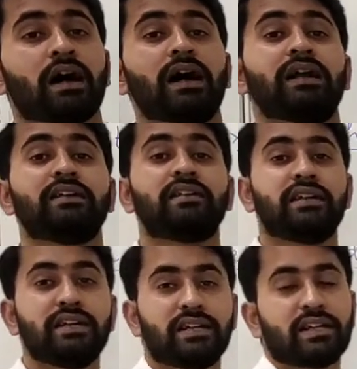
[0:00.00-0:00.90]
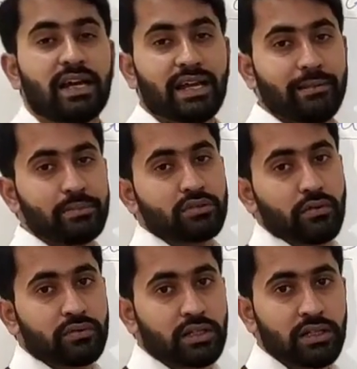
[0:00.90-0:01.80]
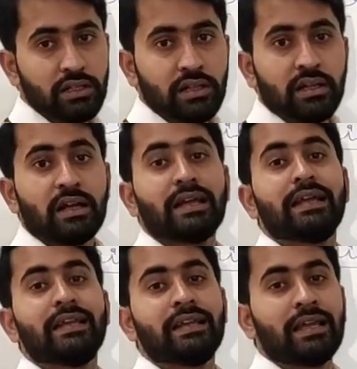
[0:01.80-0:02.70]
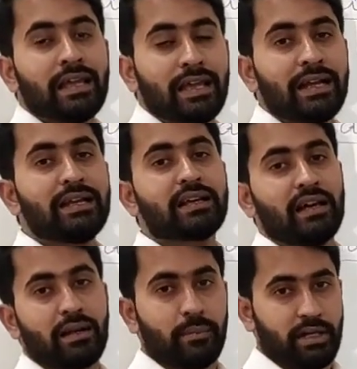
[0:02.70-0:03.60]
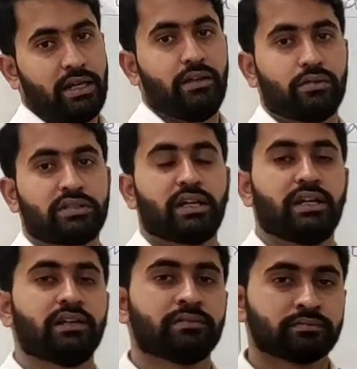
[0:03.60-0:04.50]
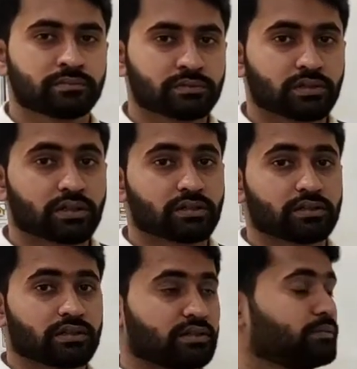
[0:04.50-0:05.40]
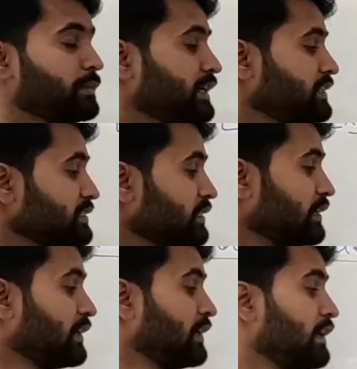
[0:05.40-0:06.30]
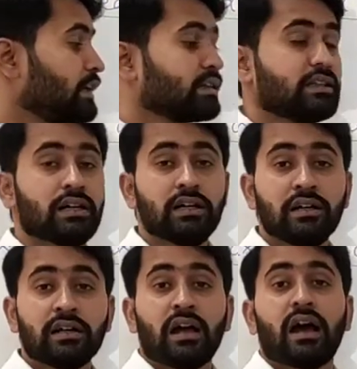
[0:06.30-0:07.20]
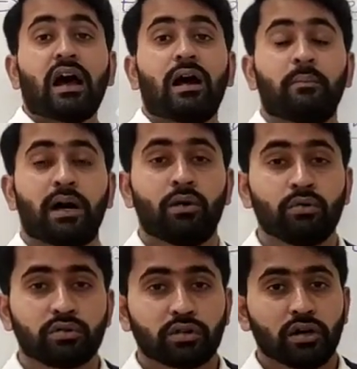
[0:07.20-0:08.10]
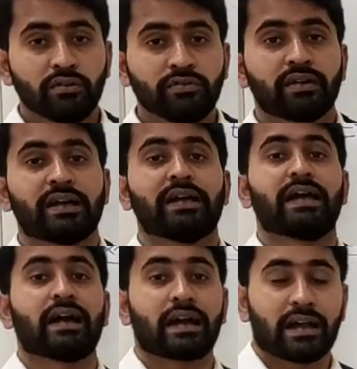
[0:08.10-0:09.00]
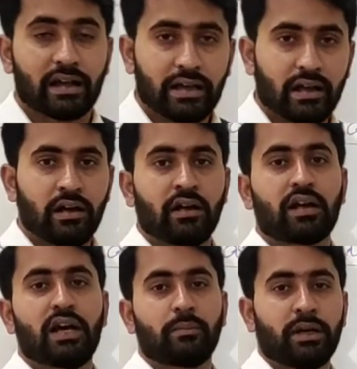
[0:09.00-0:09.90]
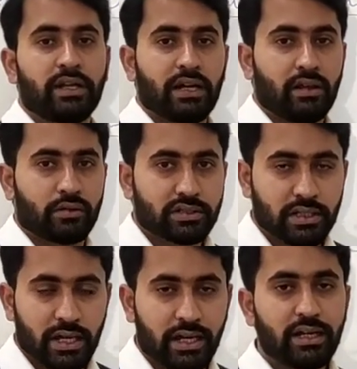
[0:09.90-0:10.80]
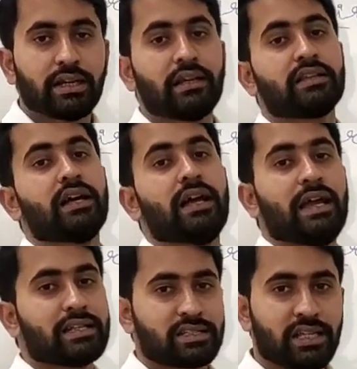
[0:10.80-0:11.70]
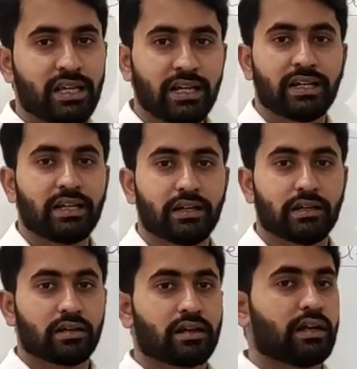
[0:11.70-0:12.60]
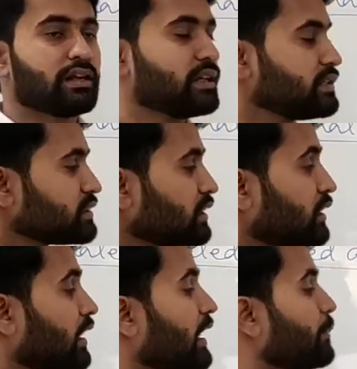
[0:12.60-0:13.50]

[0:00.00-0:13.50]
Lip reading: 100 times of the inhaled carbon dioxide. Means the amount of carbon dioxide in the exhaled air, it is